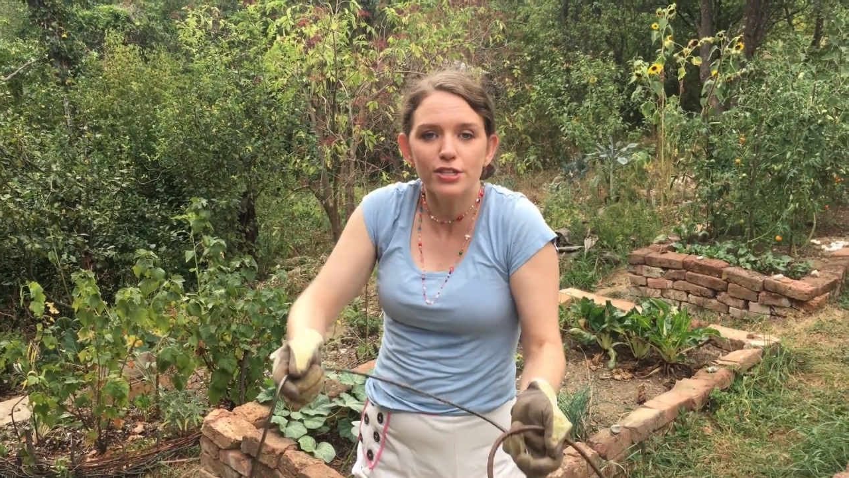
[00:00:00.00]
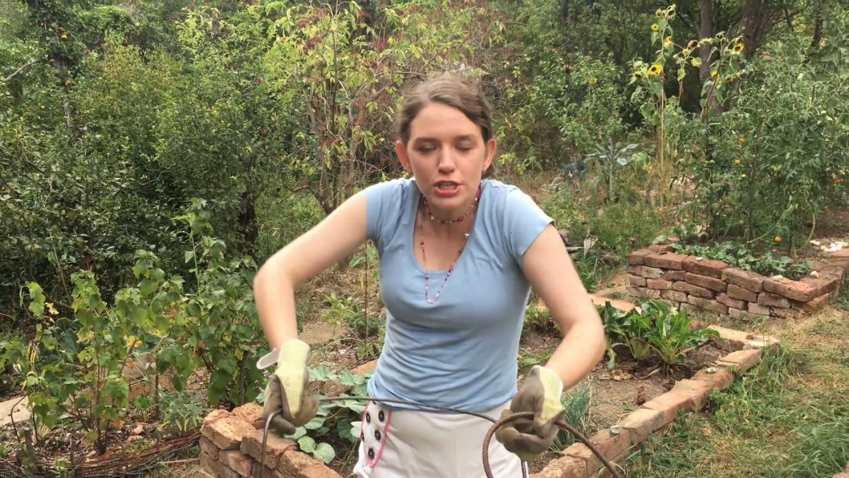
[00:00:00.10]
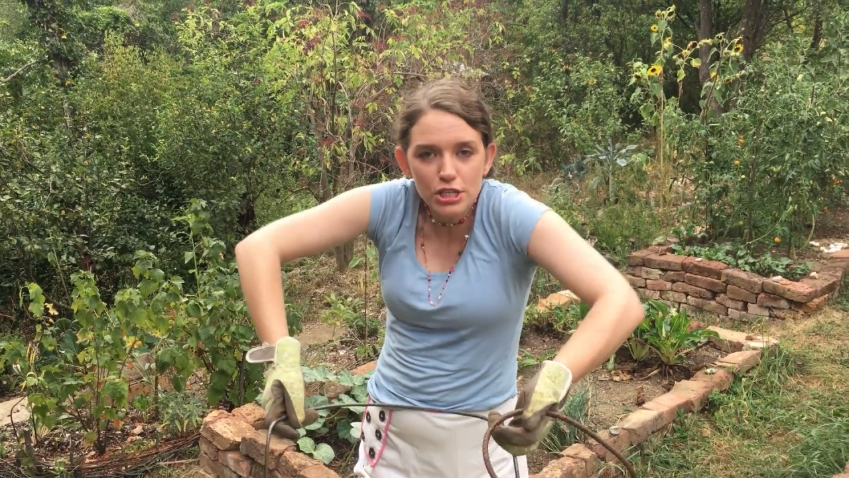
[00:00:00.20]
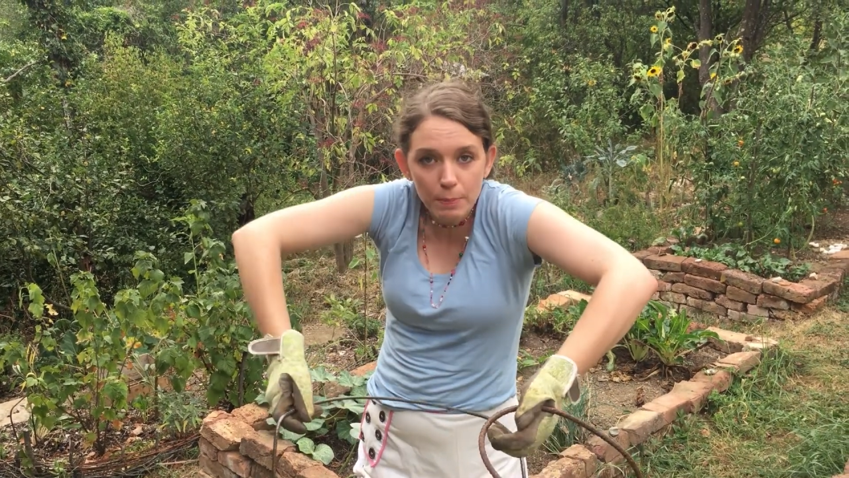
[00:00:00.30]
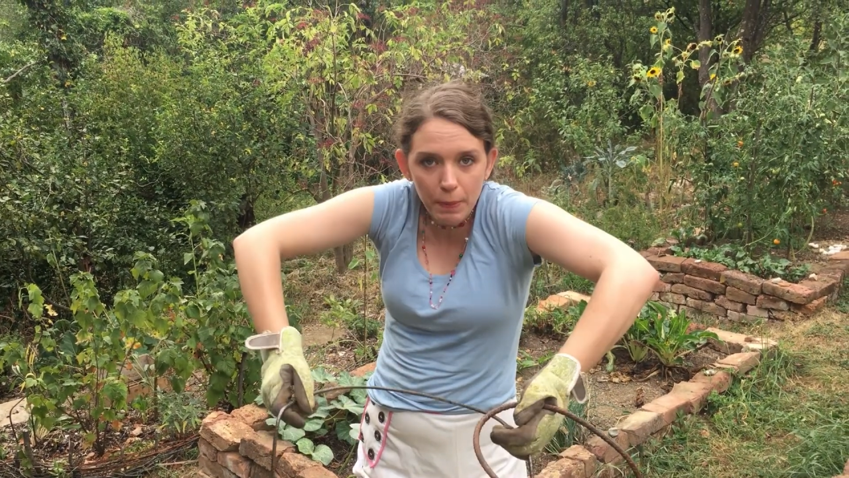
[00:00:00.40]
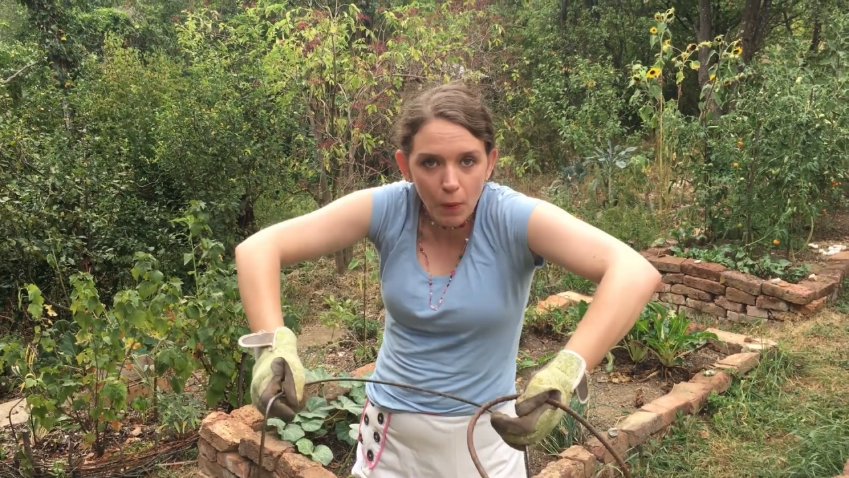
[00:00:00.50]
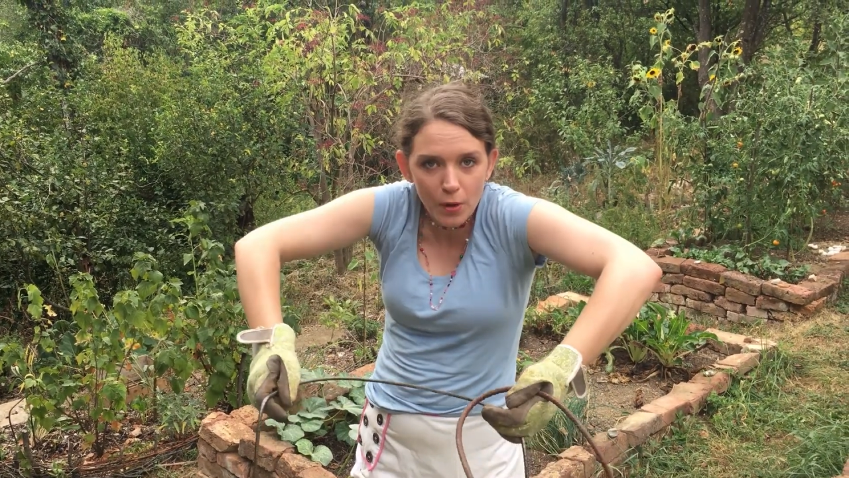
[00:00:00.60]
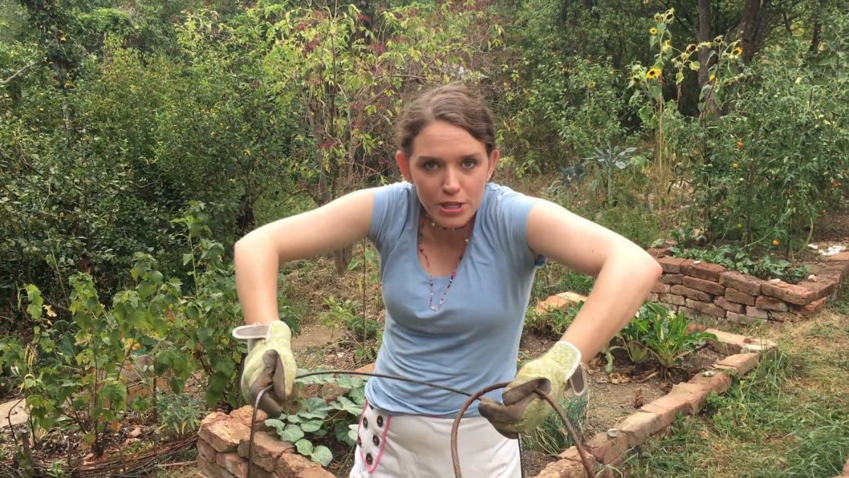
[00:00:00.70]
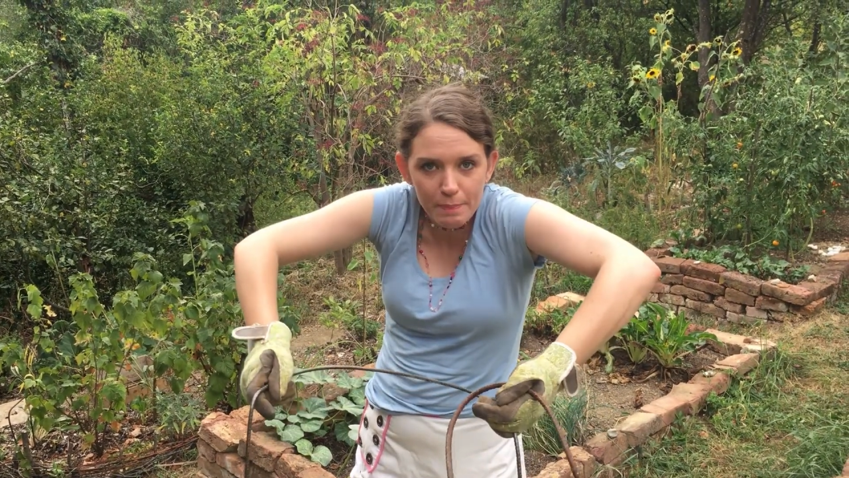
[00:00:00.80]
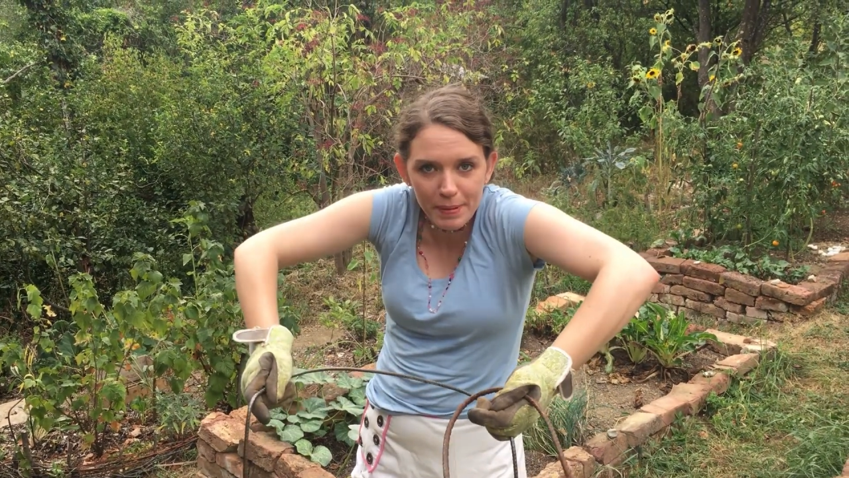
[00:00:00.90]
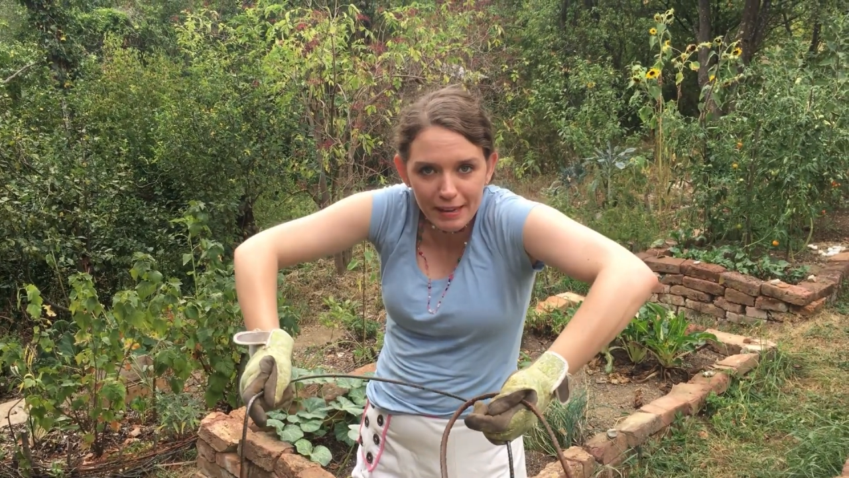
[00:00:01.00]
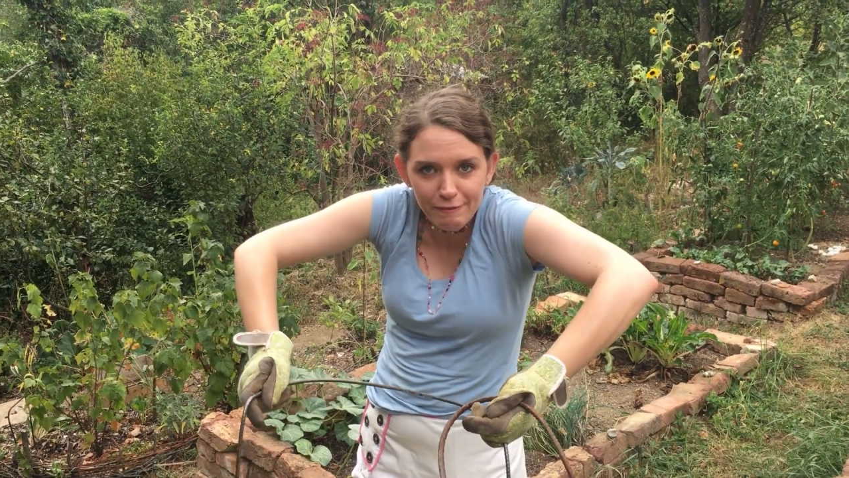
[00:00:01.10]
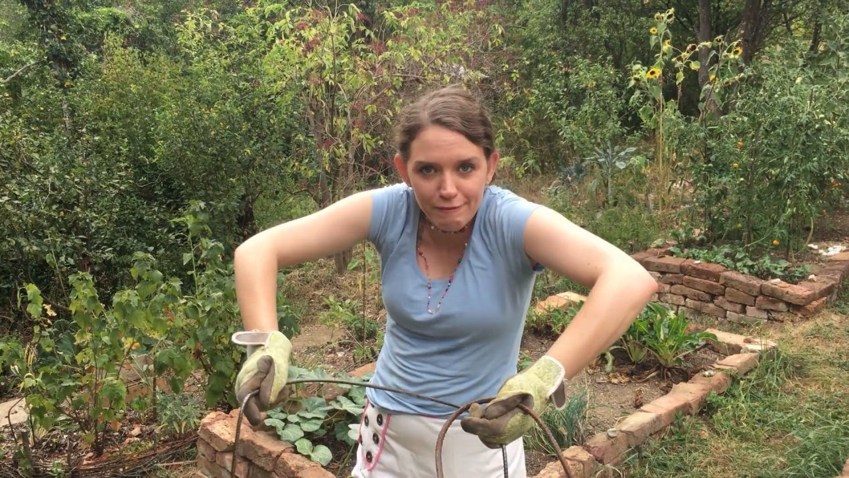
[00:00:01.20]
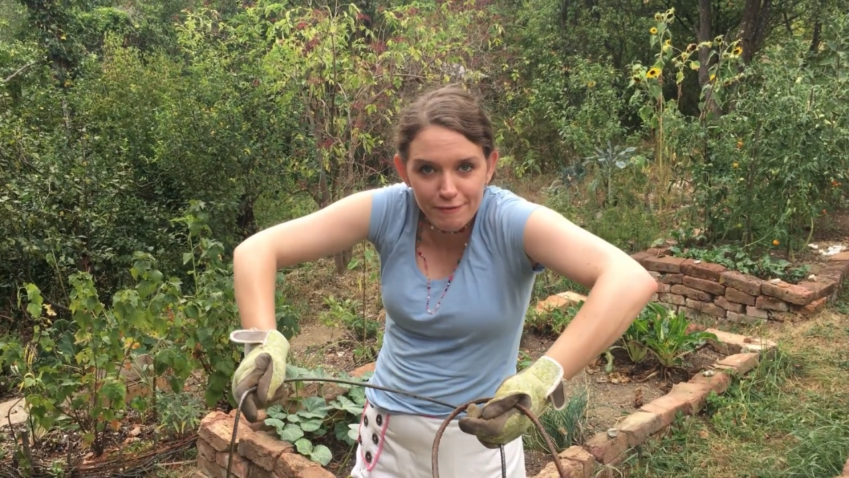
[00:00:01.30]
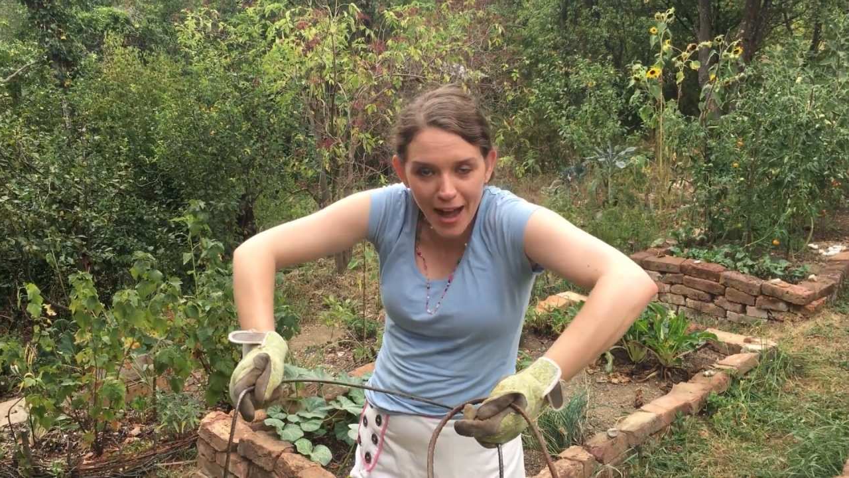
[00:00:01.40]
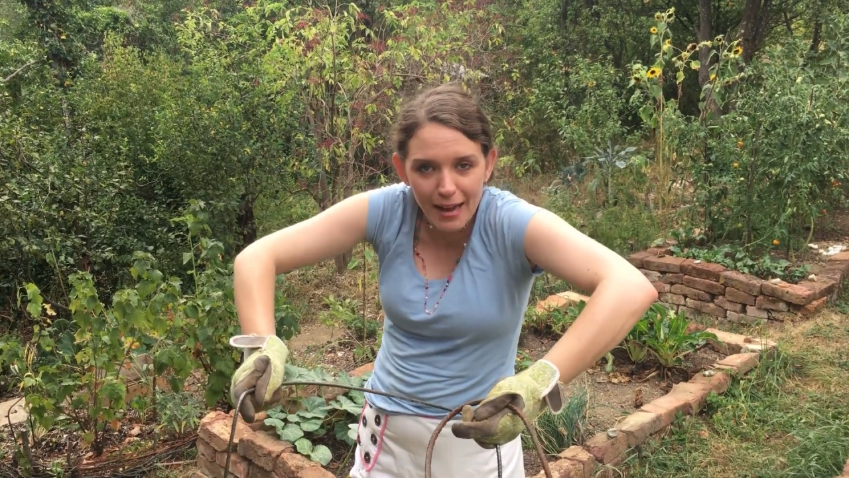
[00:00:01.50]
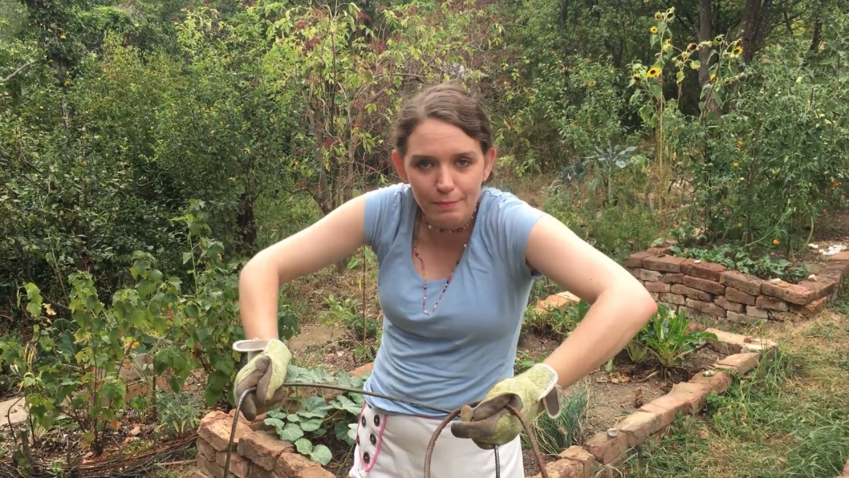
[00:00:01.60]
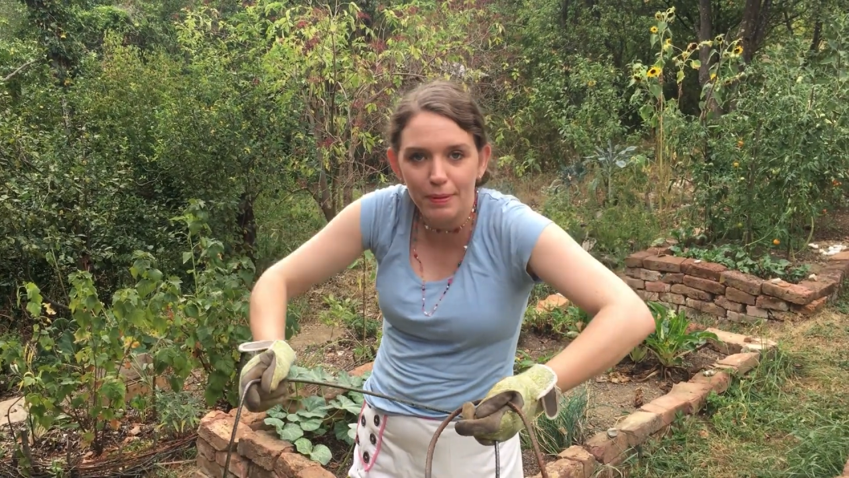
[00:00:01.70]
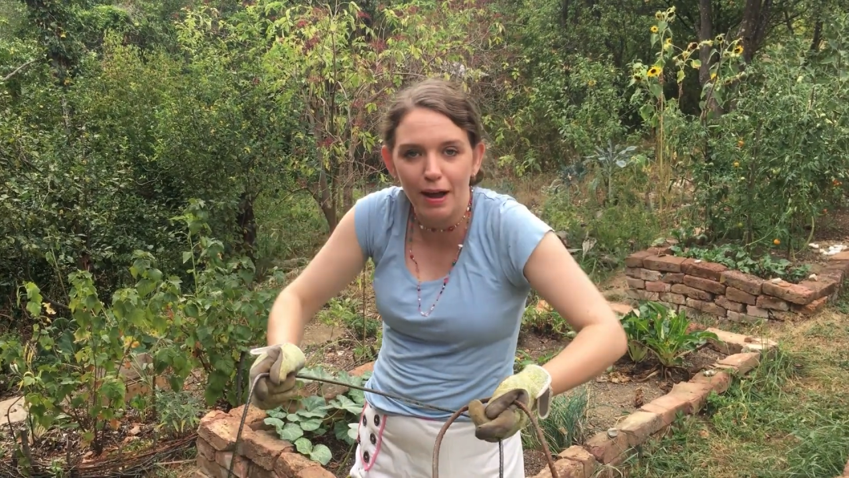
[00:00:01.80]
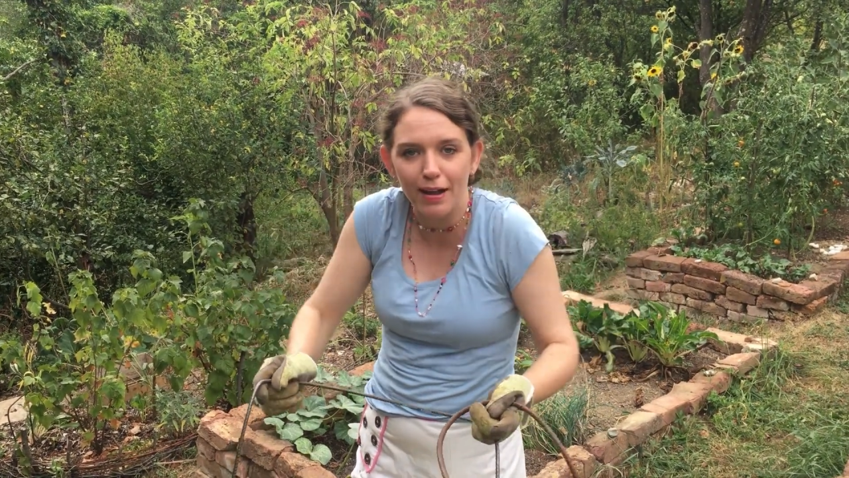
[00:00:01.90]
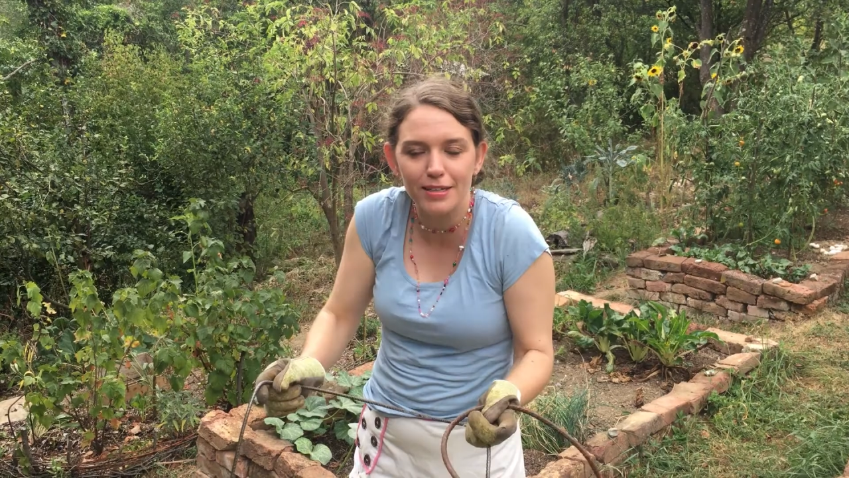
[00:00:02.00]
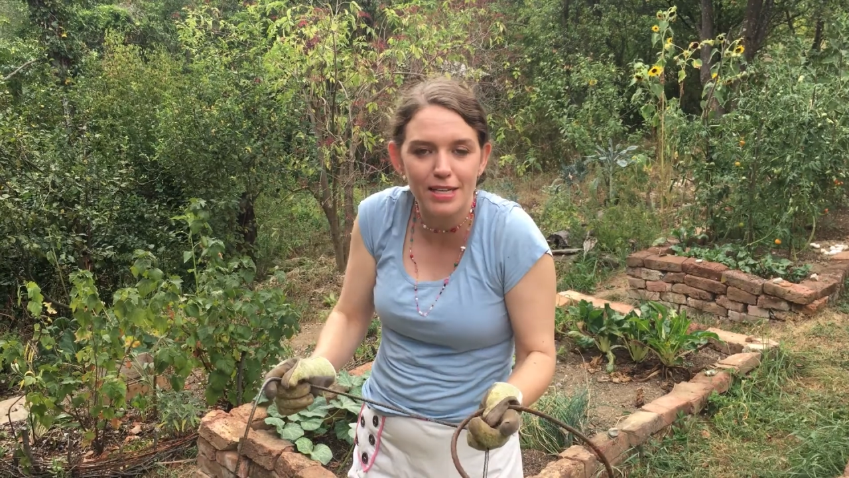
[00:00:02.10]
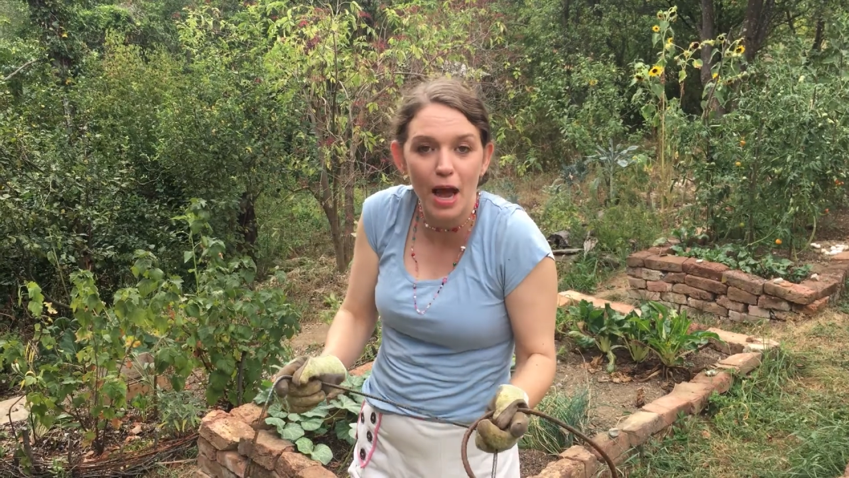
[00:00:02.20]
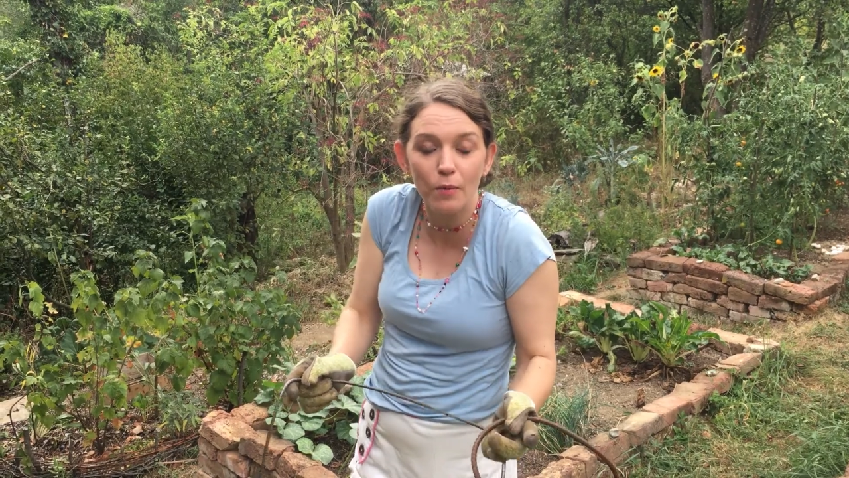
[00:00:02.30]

to support a big fat plant.